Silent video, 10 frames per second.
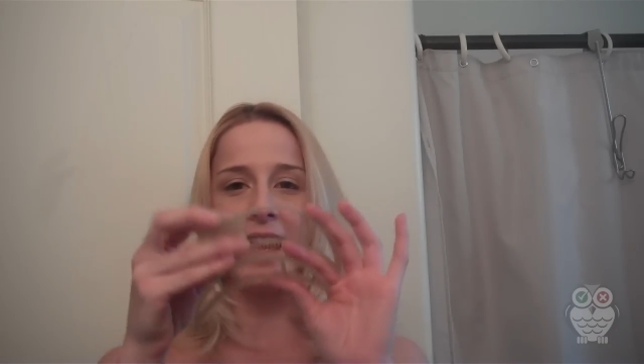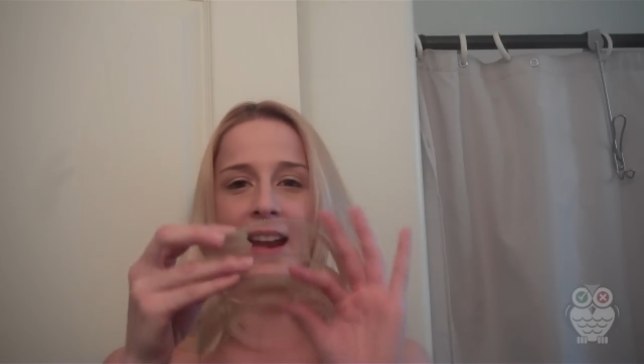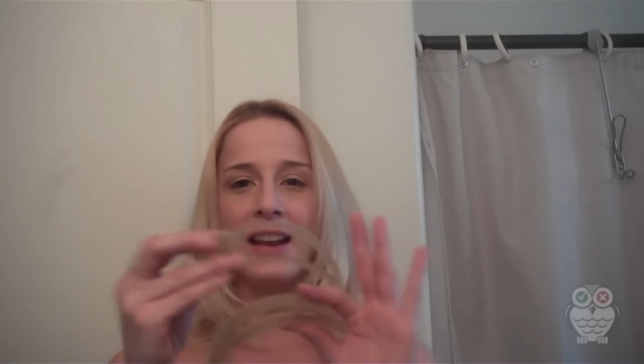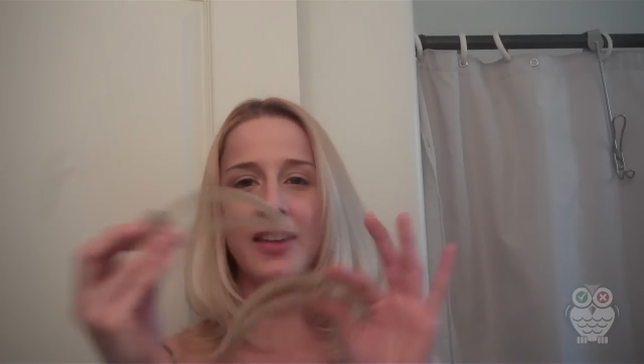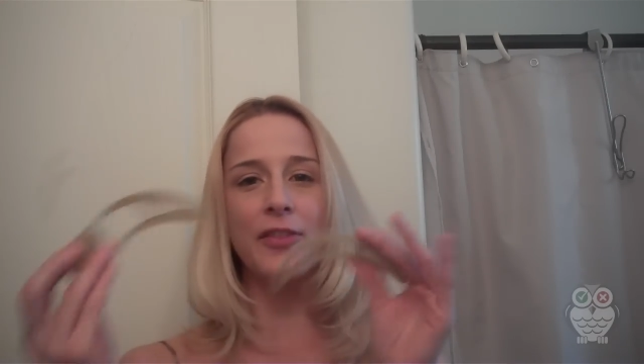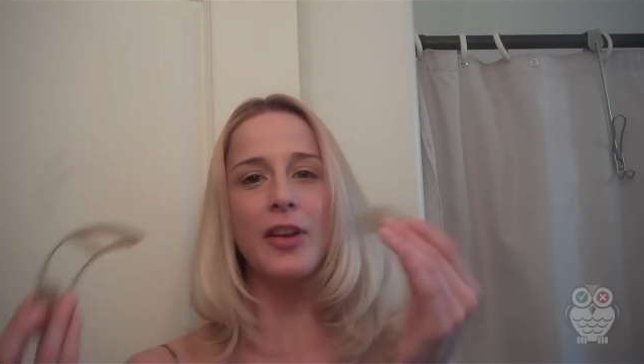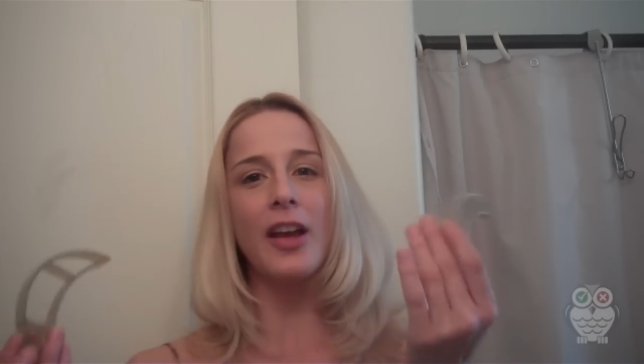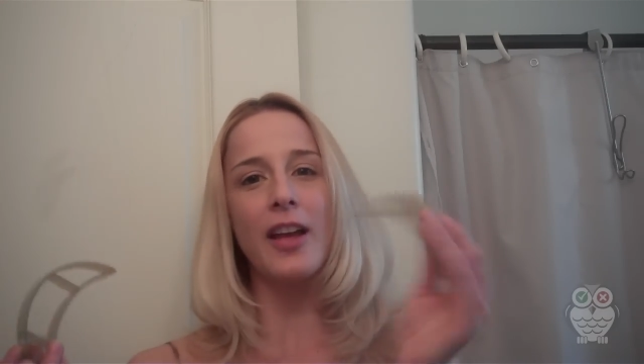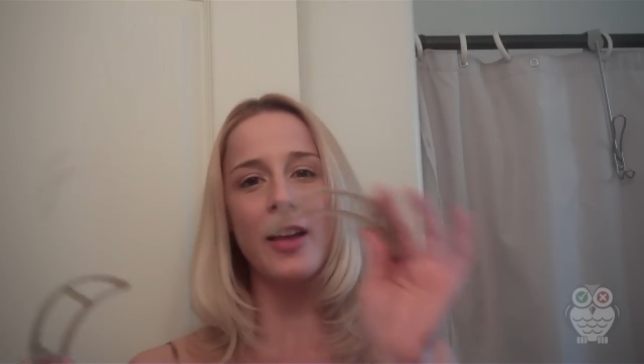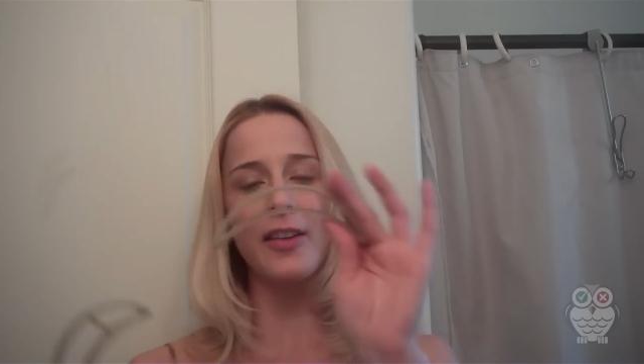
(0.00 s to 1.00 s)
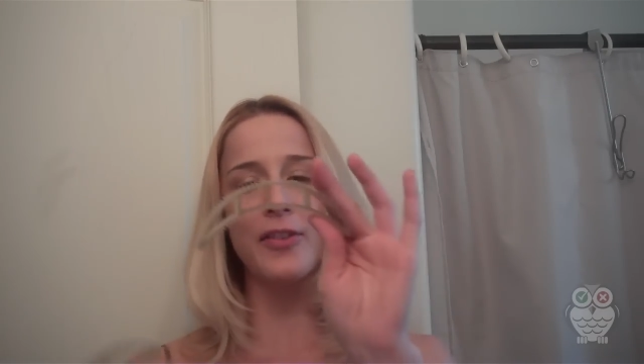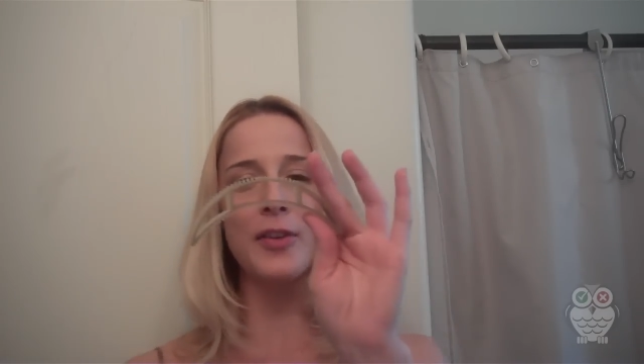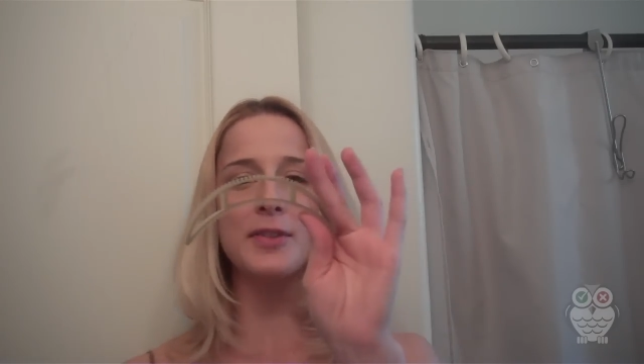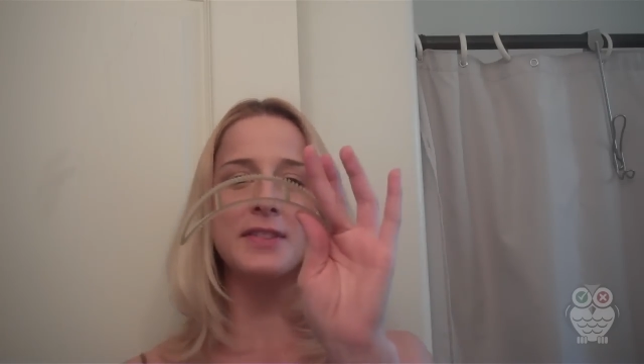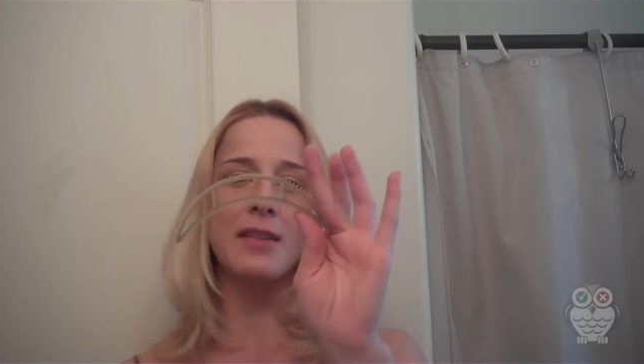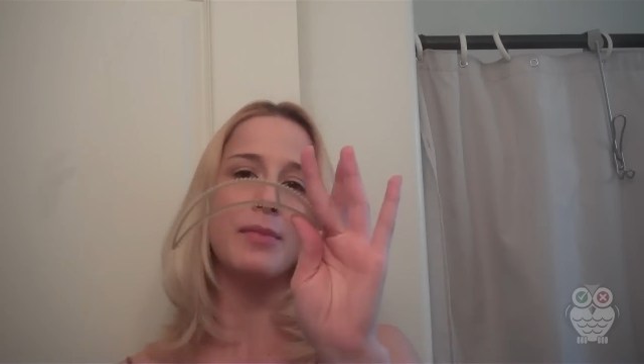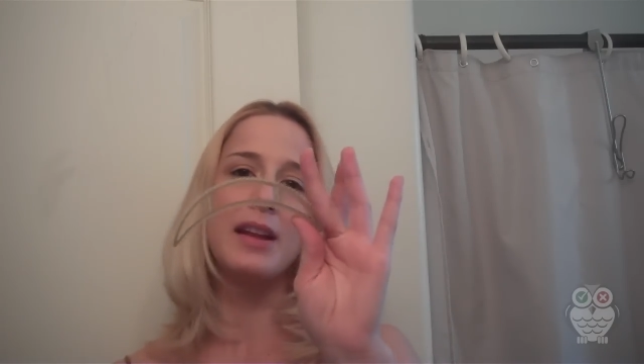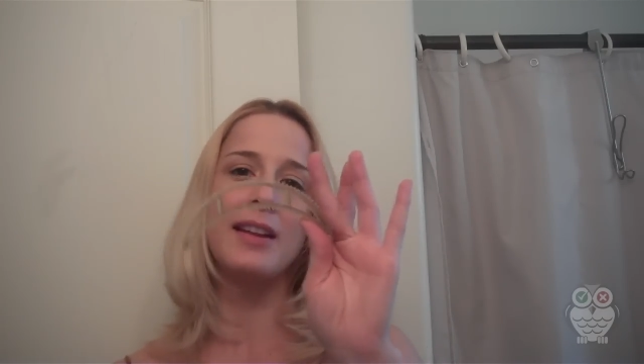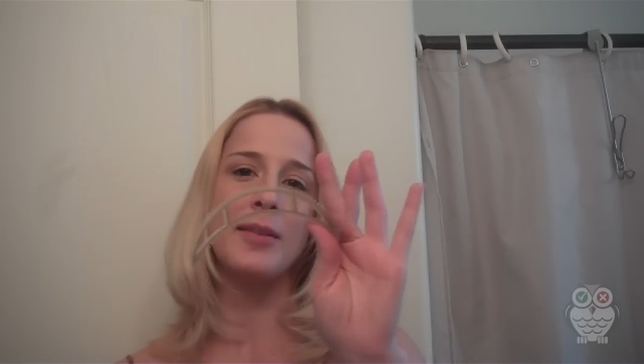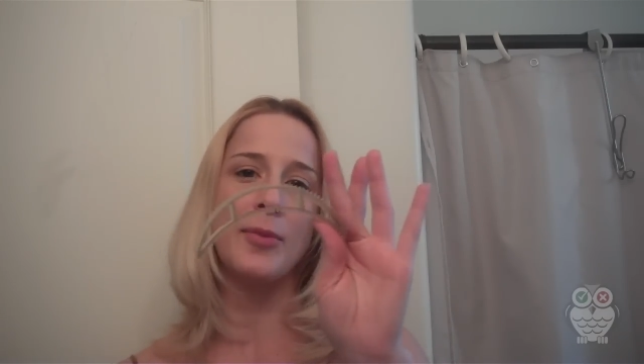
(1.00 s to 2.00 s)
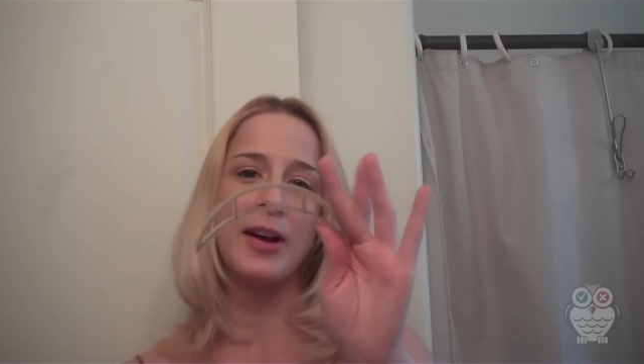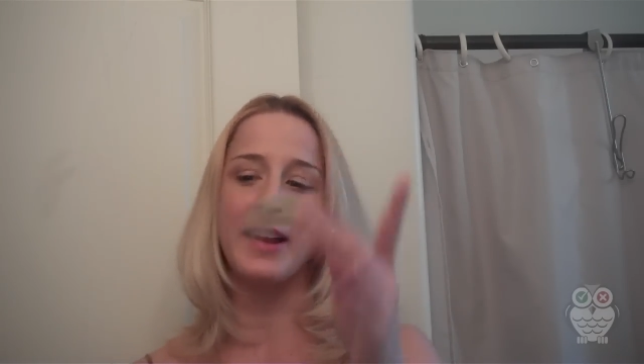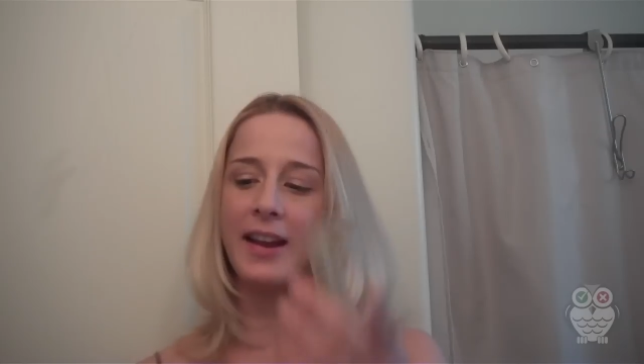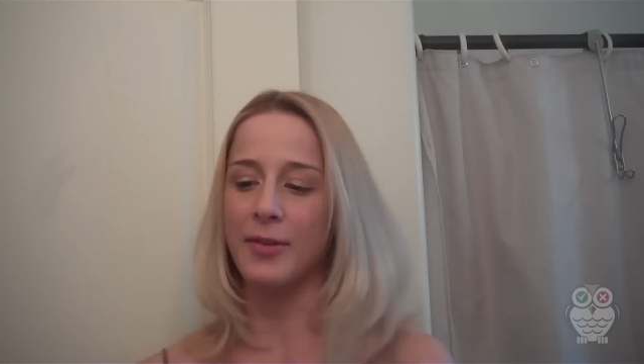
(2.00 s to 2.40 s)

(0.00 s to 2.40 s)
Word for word: And if you if you use the medium one,